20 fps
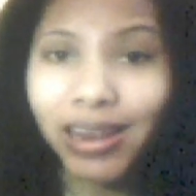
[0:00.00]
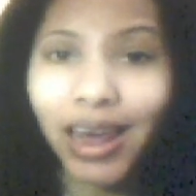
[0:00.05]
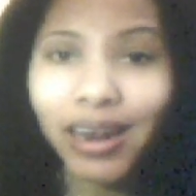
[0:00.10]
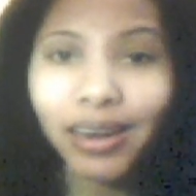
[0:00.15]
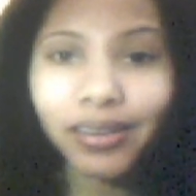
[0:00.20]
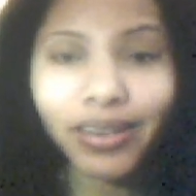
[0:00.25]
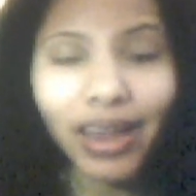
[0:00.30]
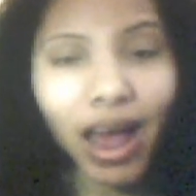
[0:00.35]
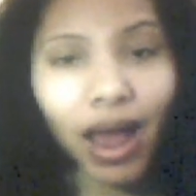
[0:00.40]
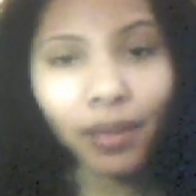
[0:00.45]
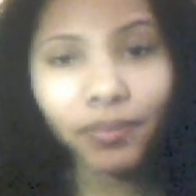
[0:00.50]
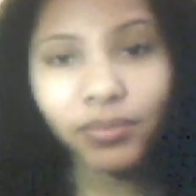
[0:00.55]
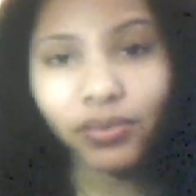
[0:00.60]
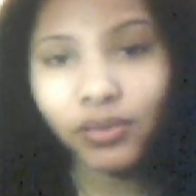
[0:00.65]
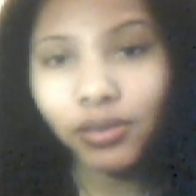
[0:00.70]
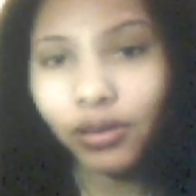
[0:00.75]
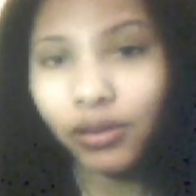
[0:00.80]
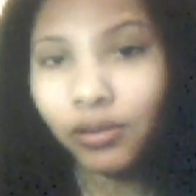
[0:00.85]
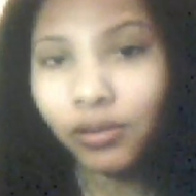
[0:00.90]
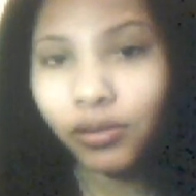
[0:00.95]
A lot of
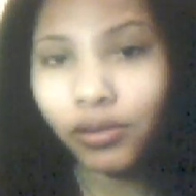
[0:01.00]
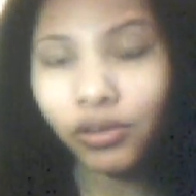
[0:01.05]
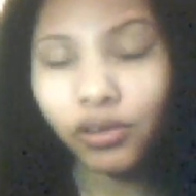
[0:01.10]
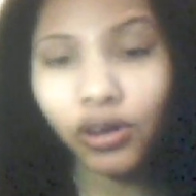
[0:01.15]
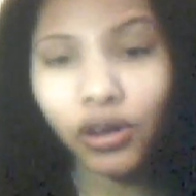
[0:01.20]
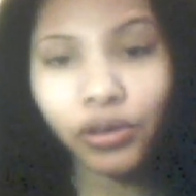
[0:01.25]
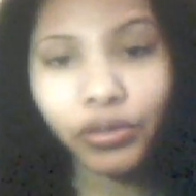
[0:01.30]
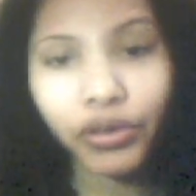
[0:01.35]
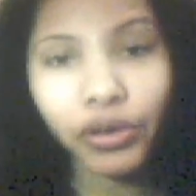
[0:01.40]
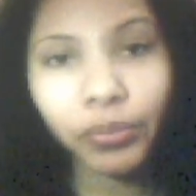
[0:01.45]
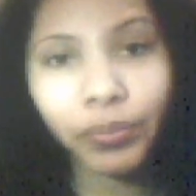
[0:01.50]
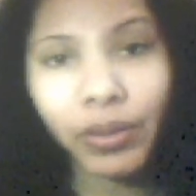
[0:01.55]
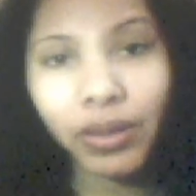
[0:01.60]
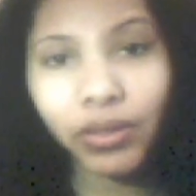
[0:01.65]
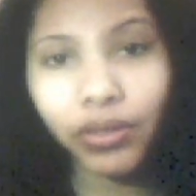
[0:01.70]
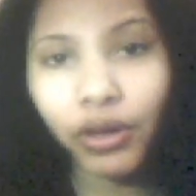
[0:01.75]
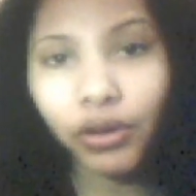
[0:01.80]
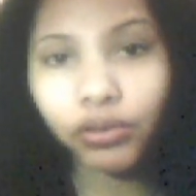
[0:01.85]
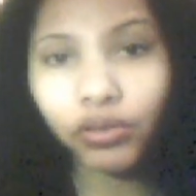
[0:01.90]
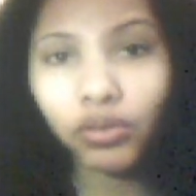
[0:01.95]
times, there'll
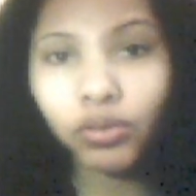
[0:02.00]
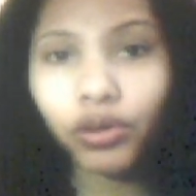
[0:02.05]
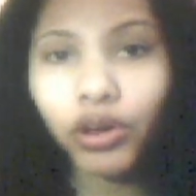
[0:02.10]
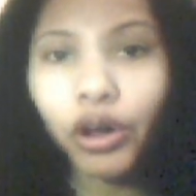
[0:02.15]
be those who